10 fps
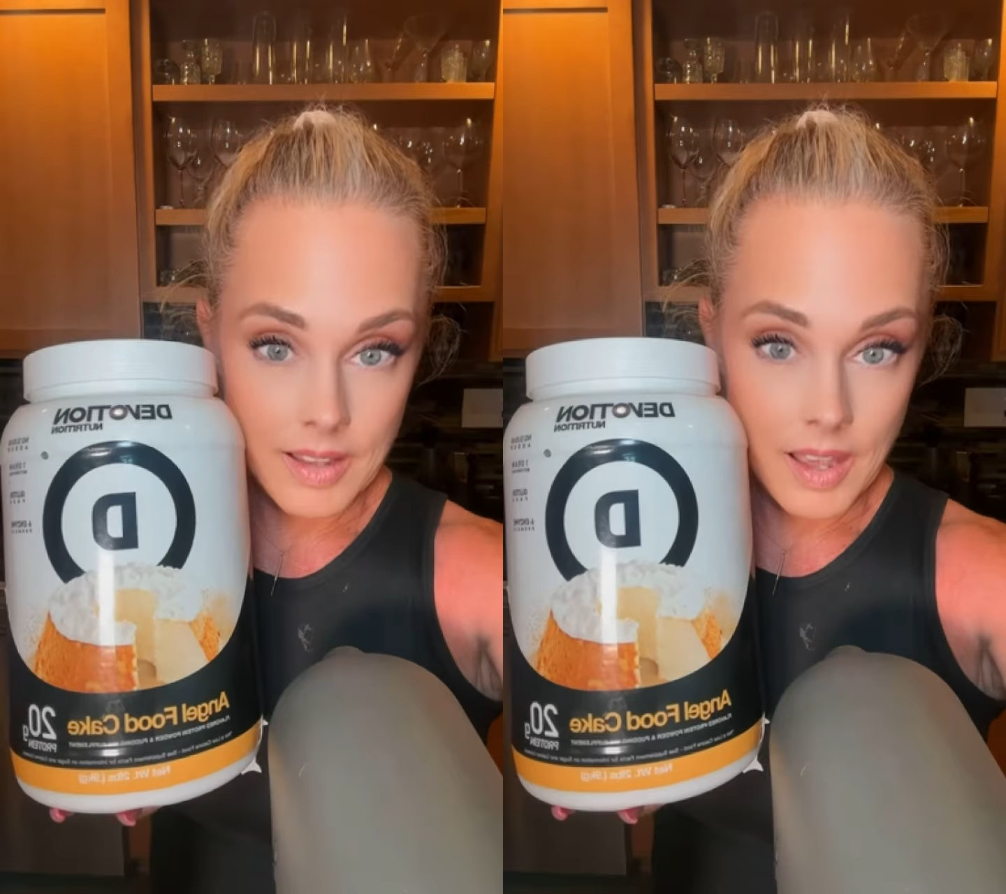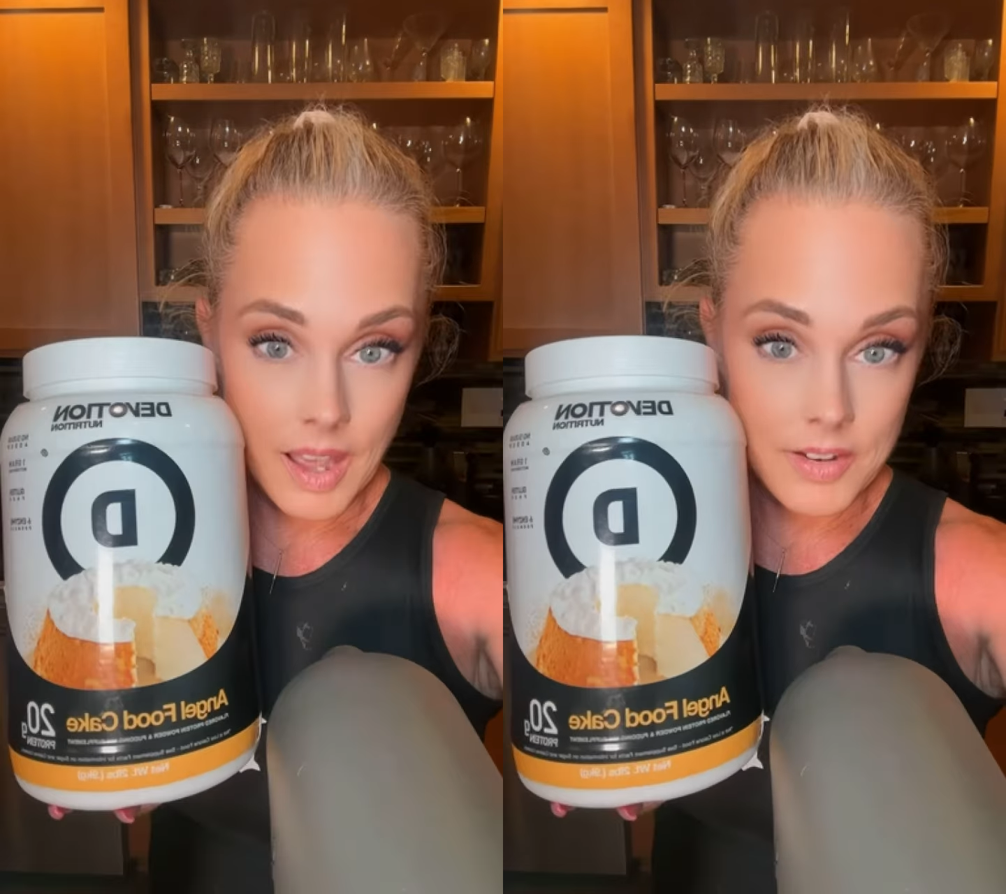
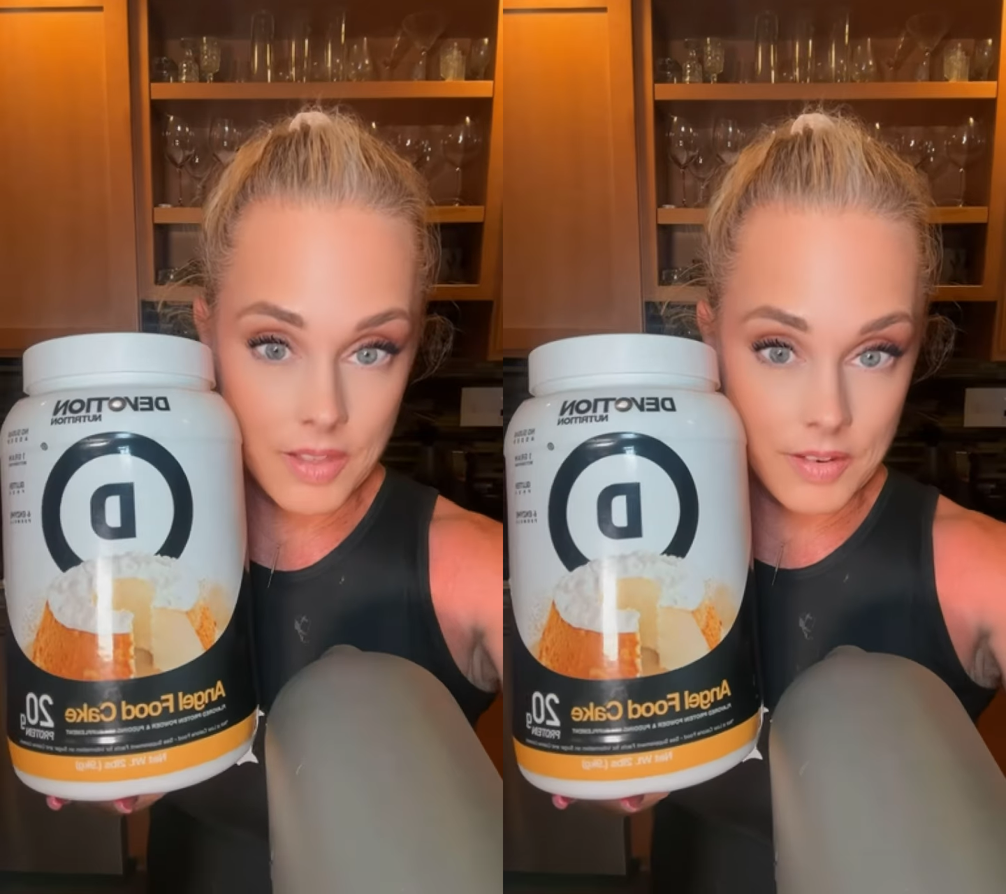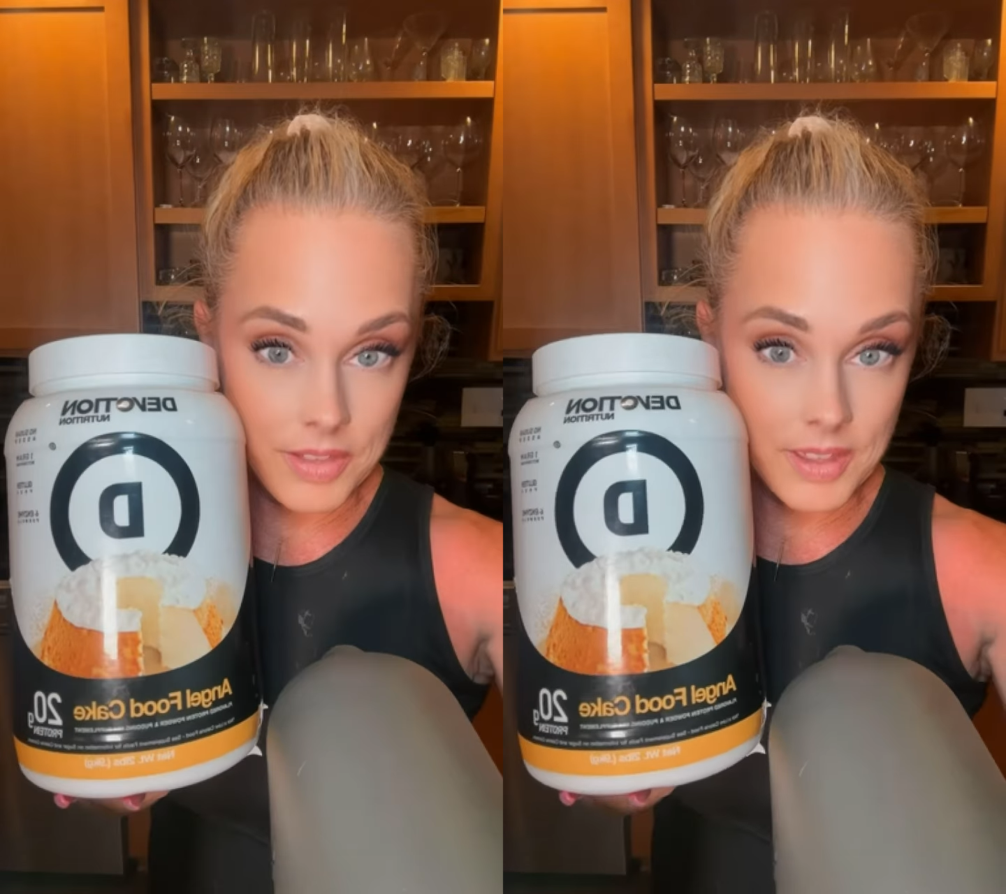
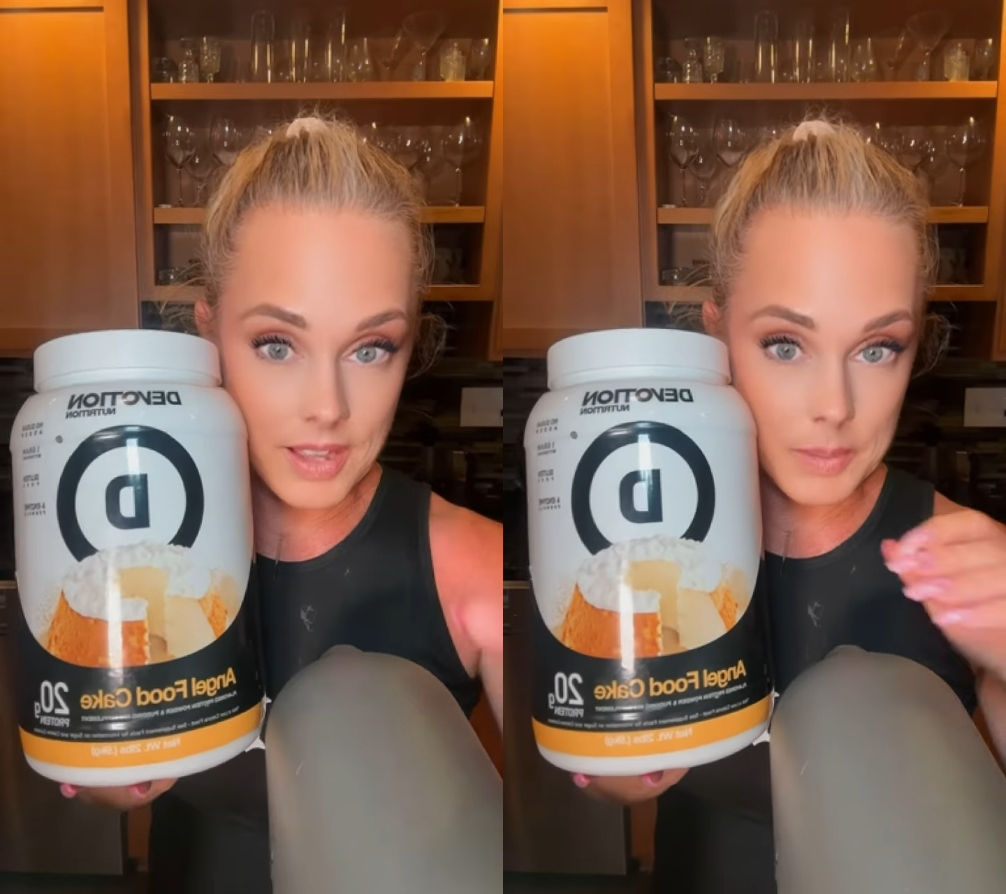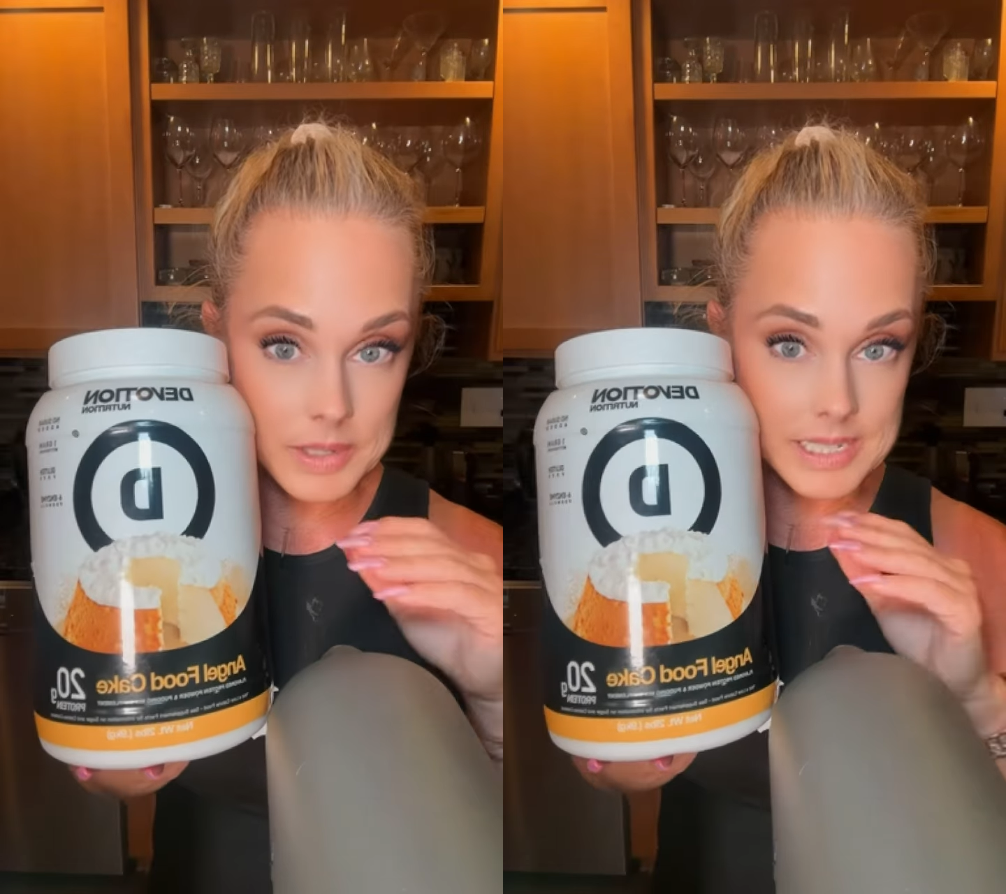Another thing
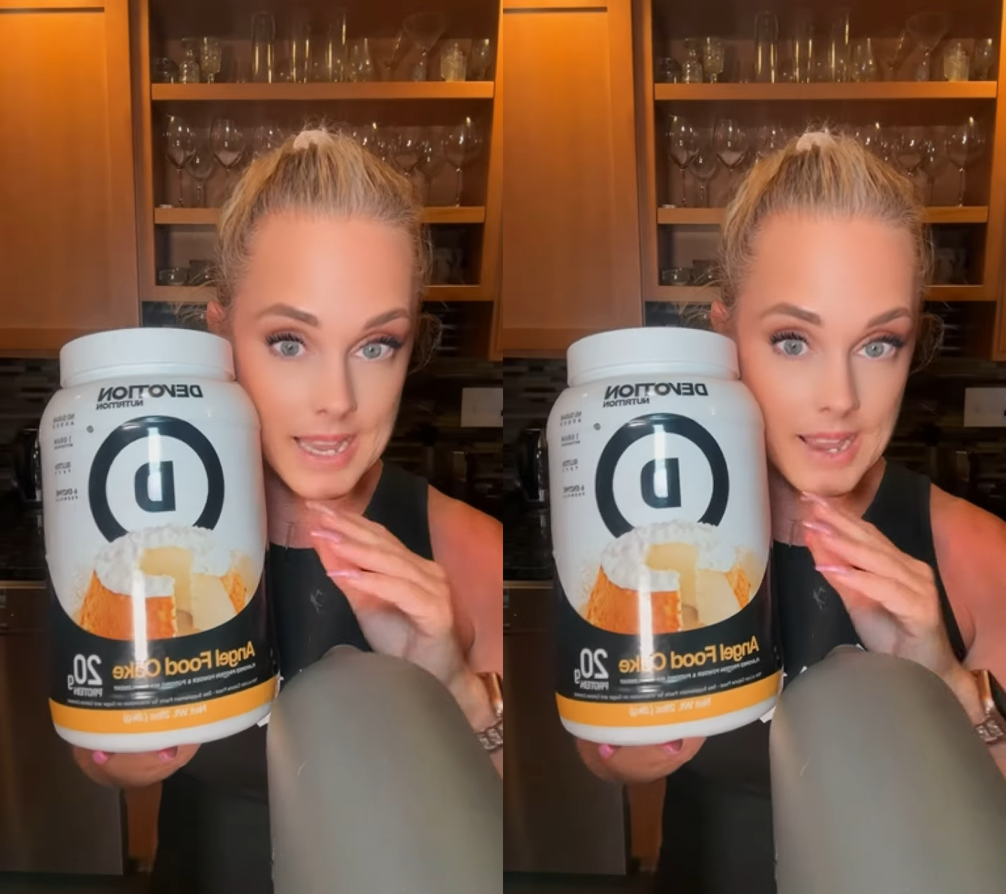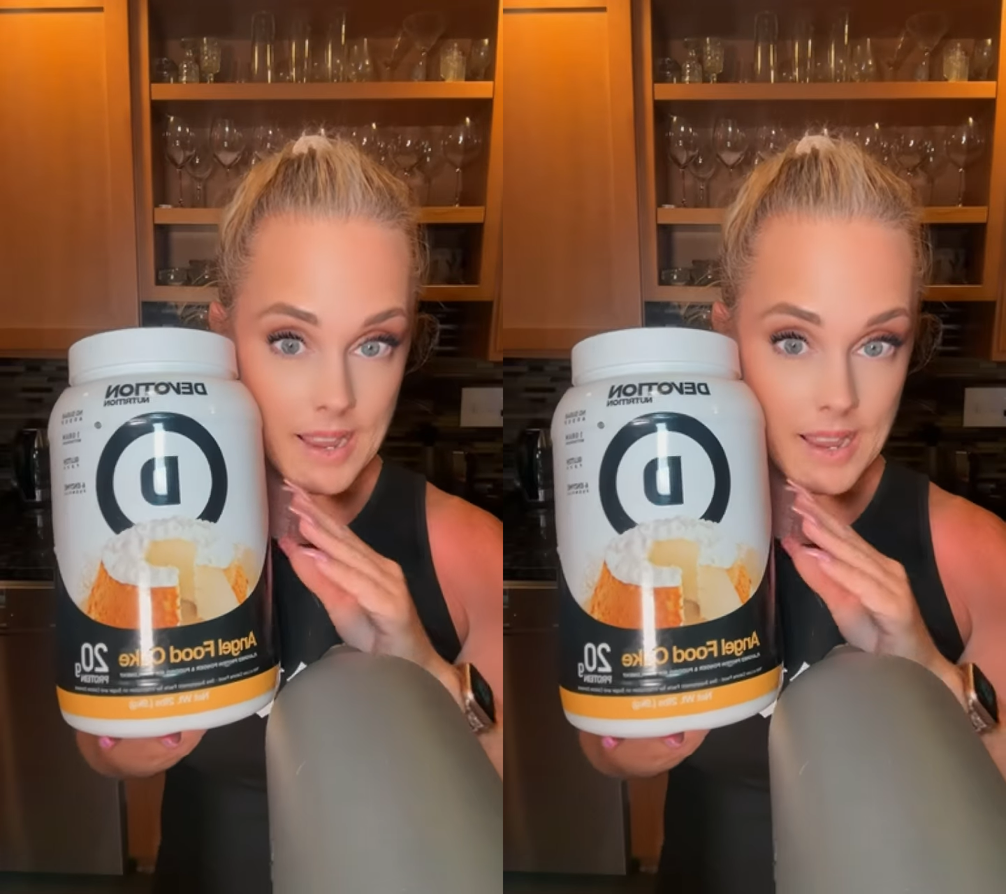I will say